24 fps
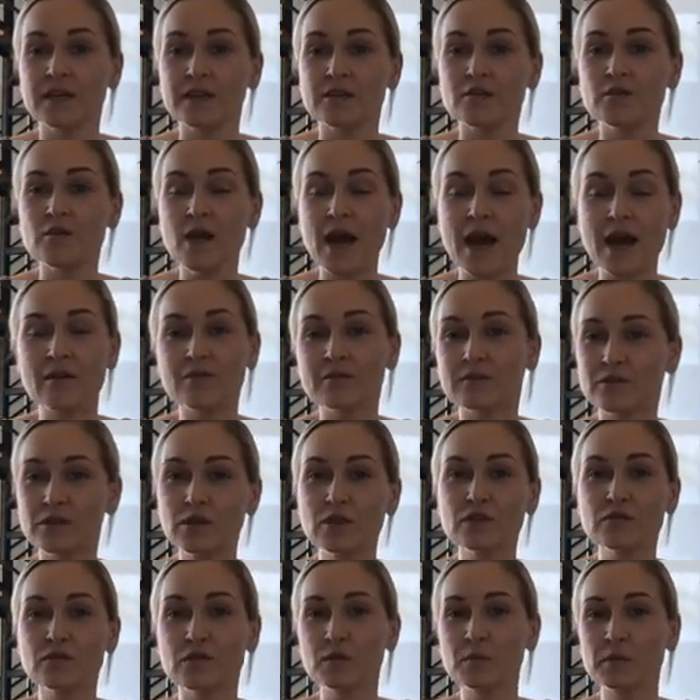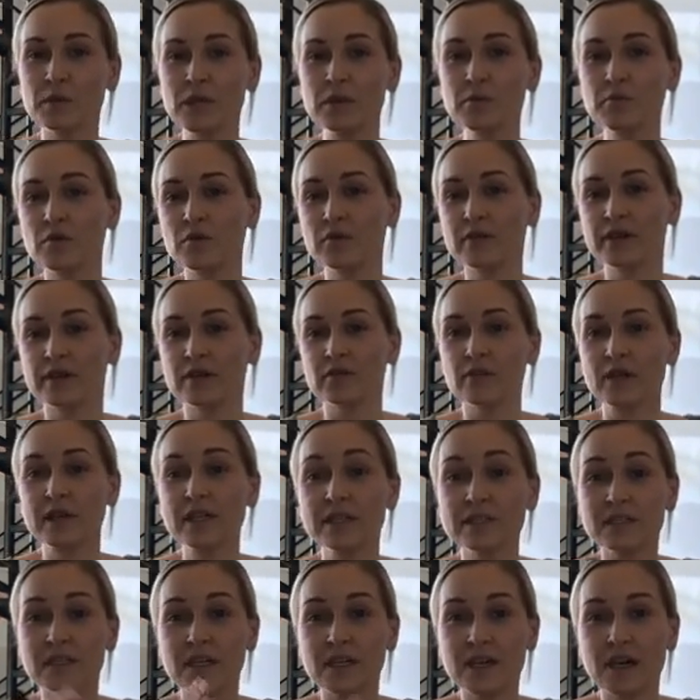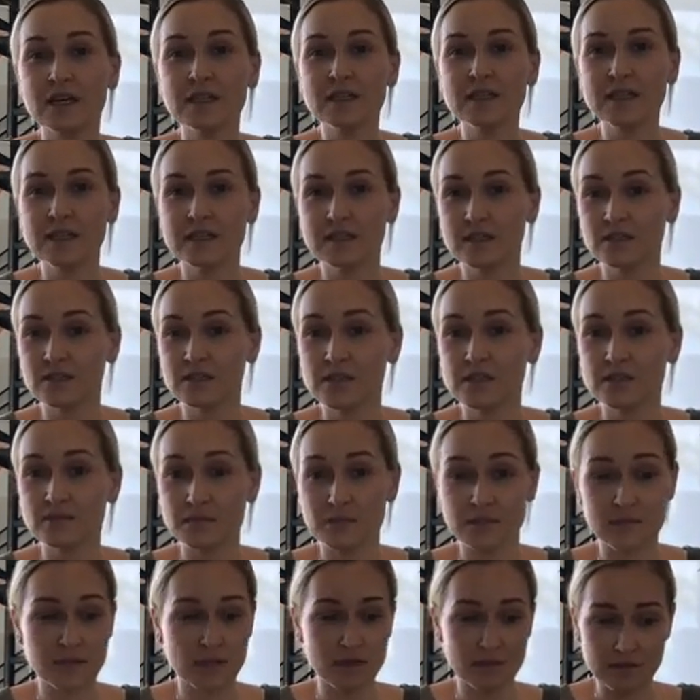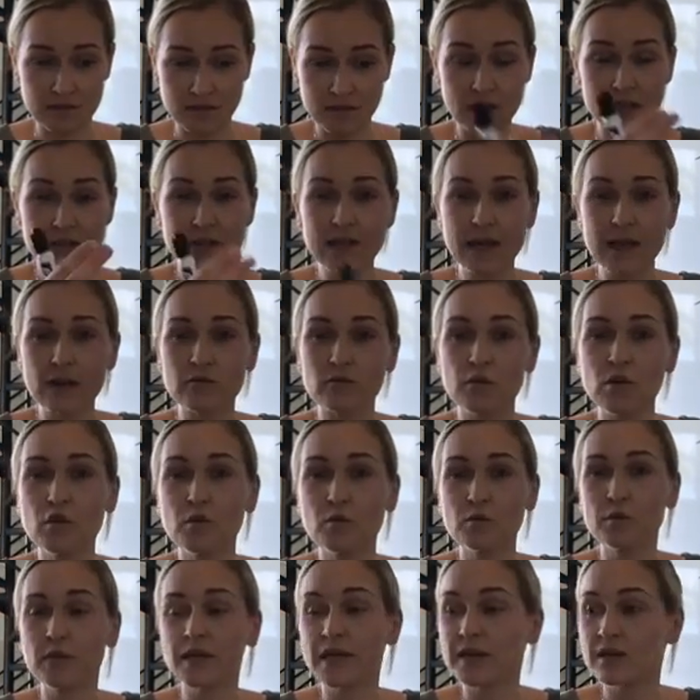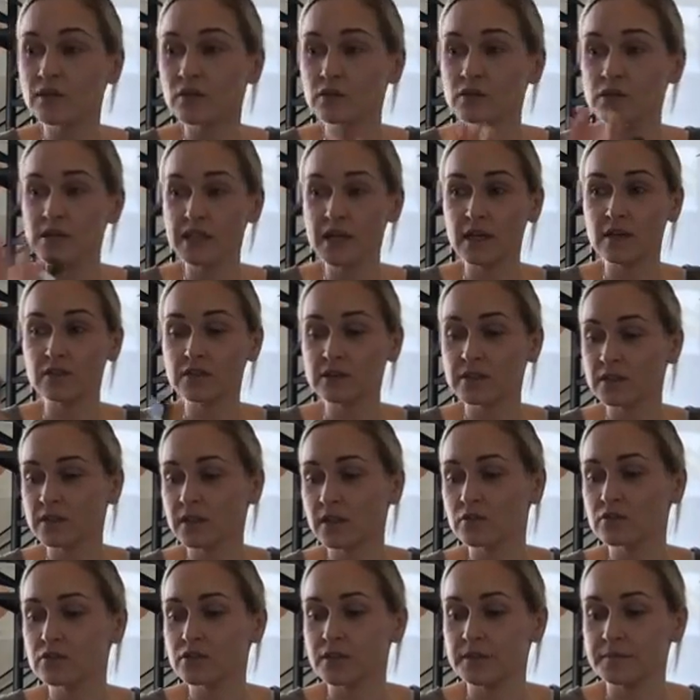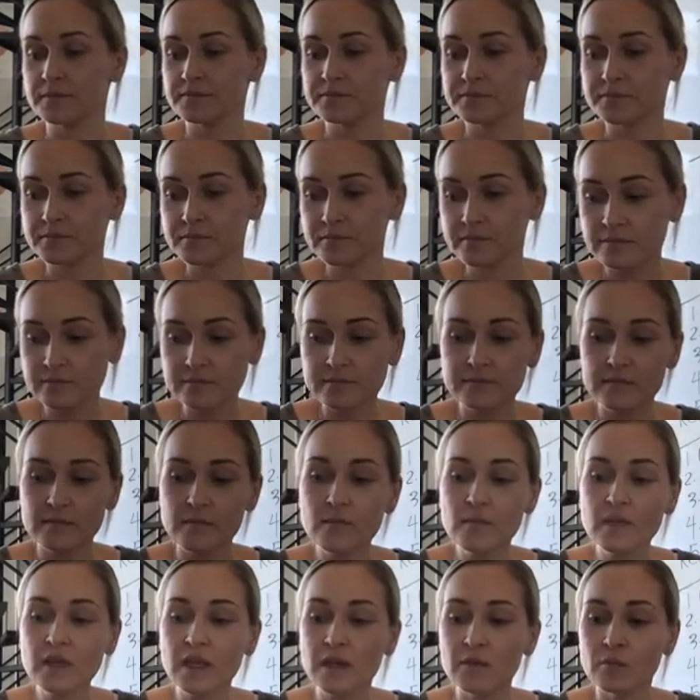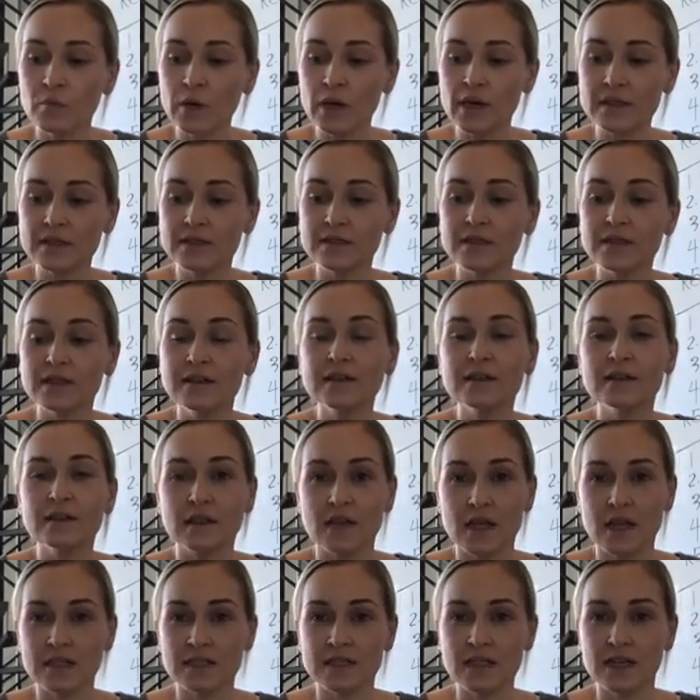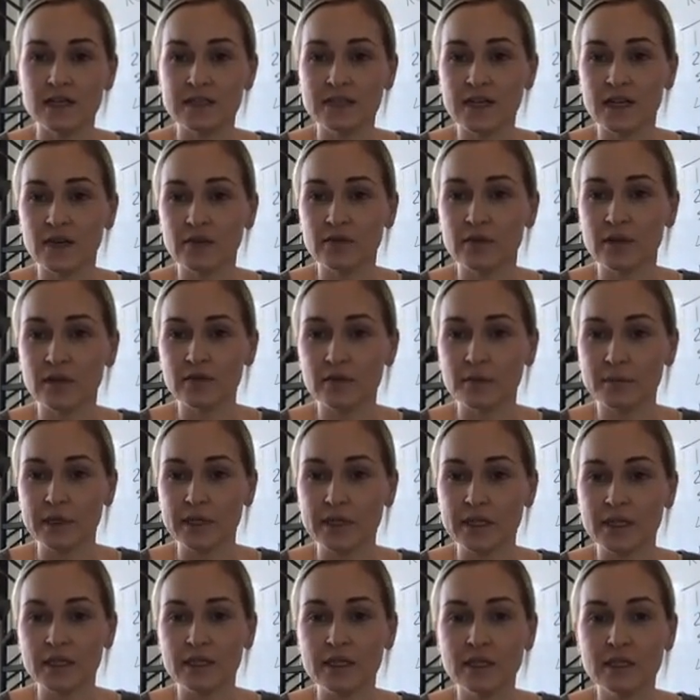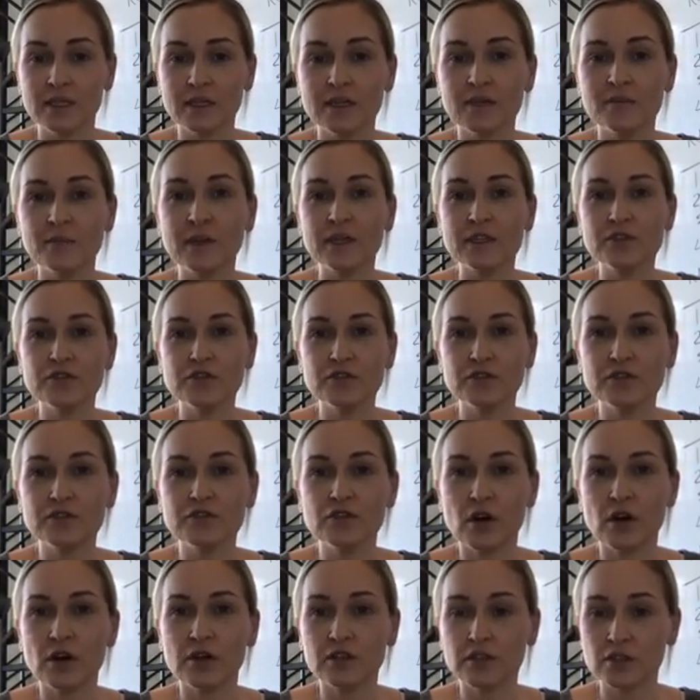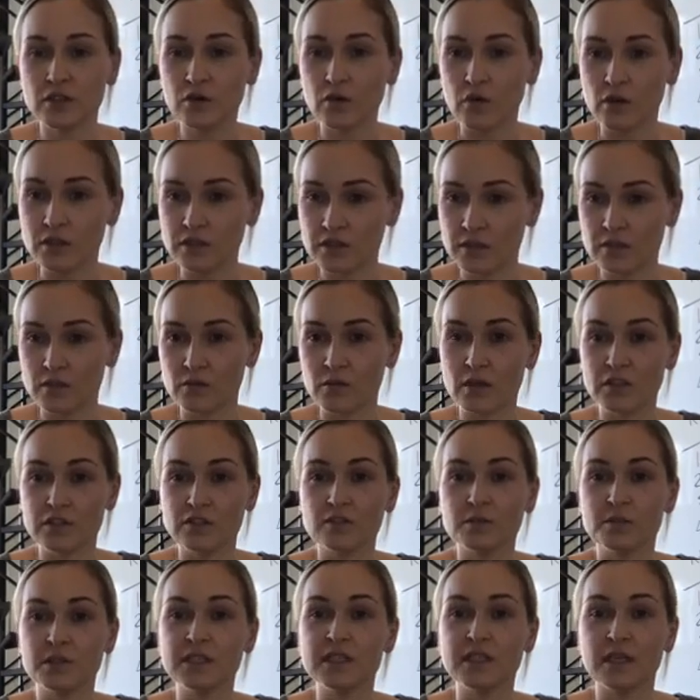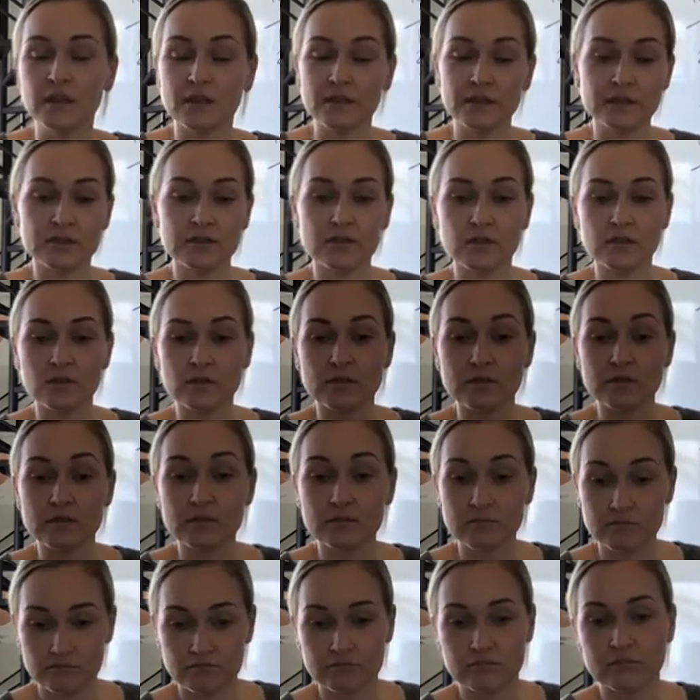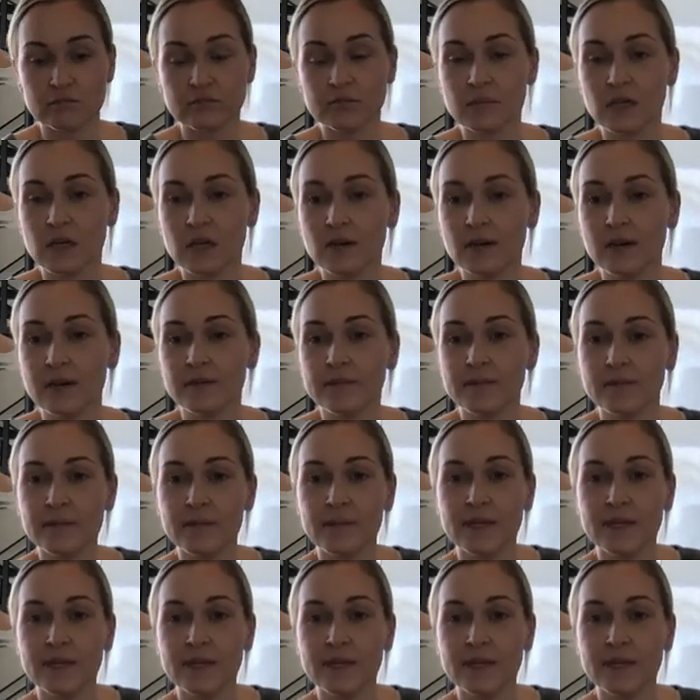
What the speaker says: You have to look for people that are ready to cut that rope and go sail into the ocean. But as I say with everybody, Make sure you chart your course, otherwise you'll be sailing in circles. All right.